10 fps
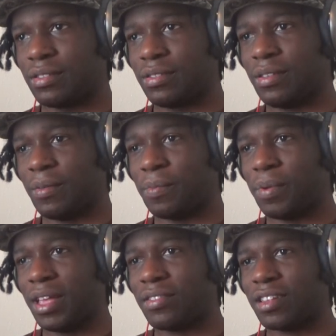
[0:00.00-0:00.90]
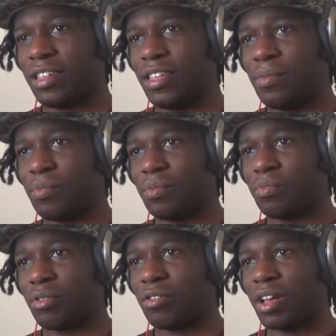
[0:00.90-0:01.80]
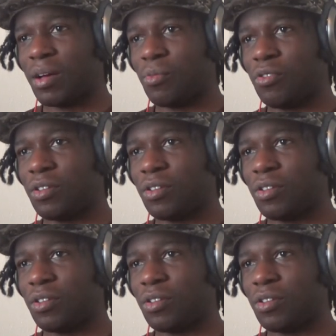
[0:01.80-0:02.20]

So basically, he broke out